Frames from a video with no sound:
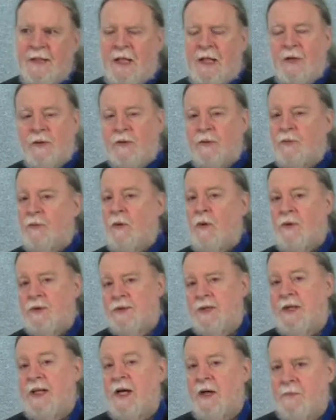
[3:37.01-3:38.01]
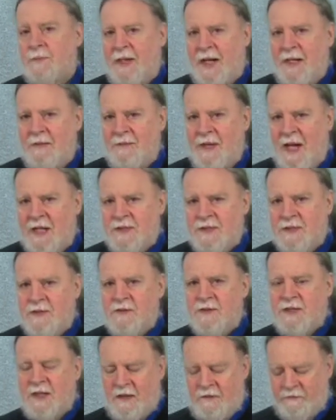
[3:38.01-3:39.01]
enthralled thrall to their
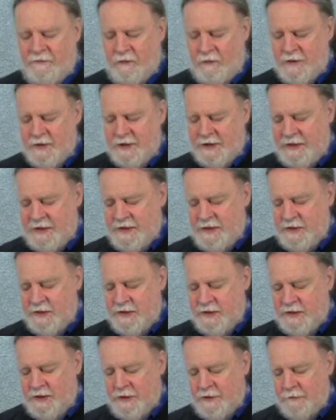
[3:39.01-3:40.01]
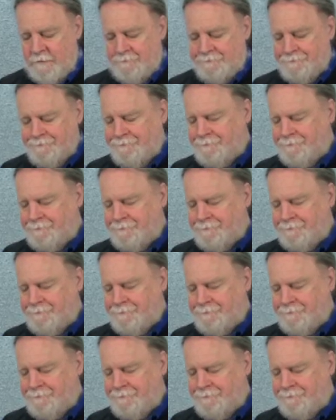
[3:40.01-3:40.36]
paymasters. They foolishly didn't do.